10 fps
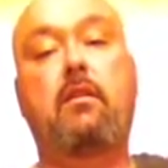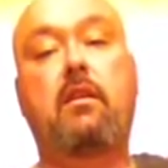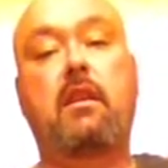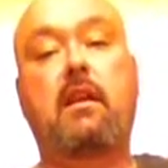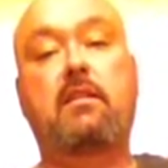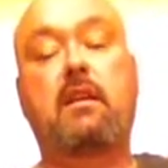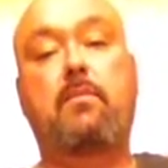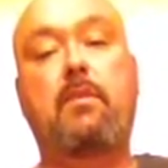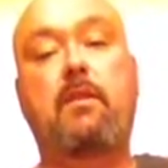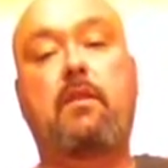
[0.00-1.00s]
connects
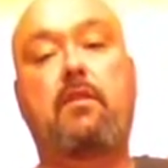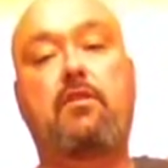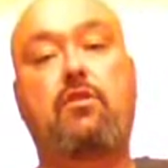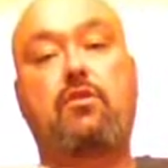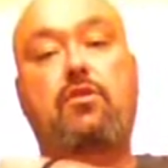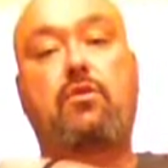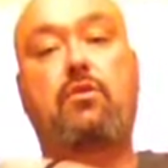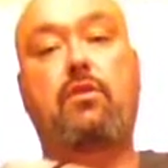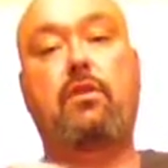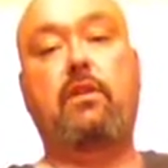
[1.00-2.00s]
up here into your
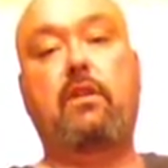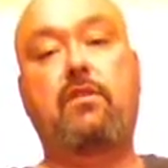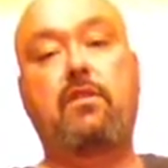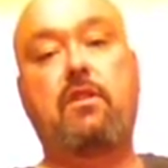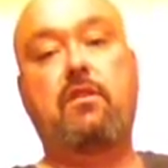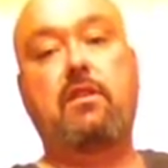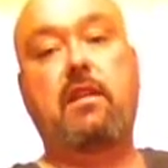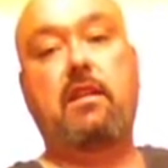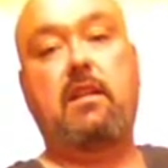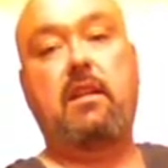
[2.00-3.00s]
shoulder, and there's another
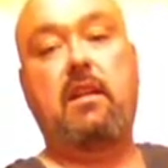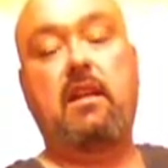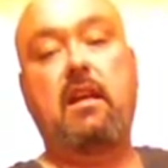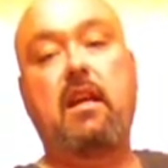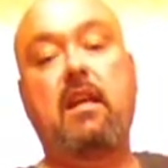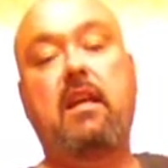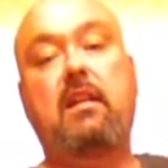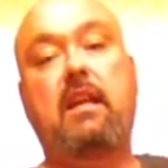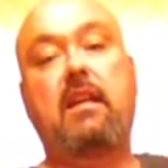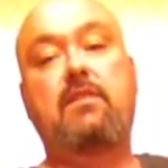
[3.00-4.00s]
tendon that
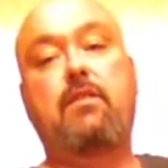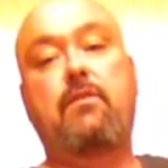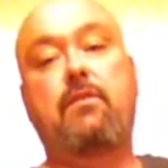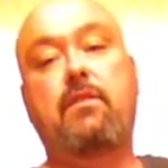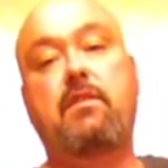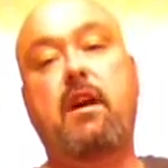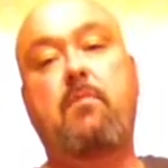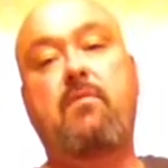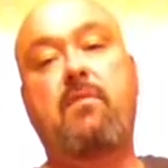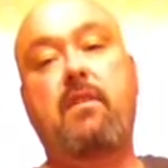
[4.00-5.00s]
lays over the
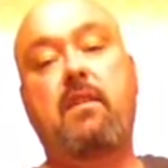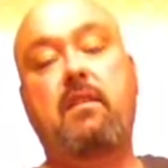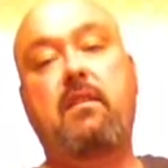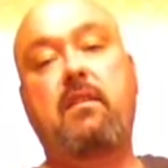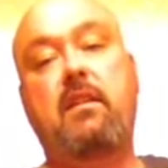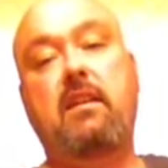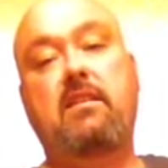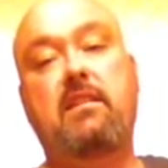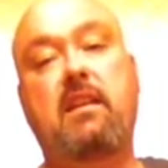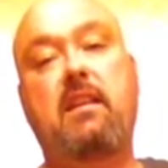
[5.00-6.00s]
top of it in a
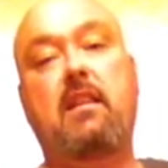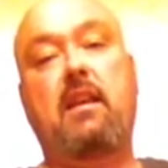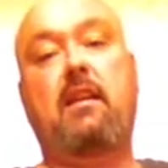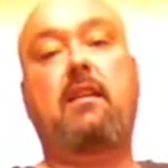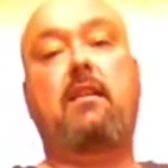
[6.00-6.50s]
T-like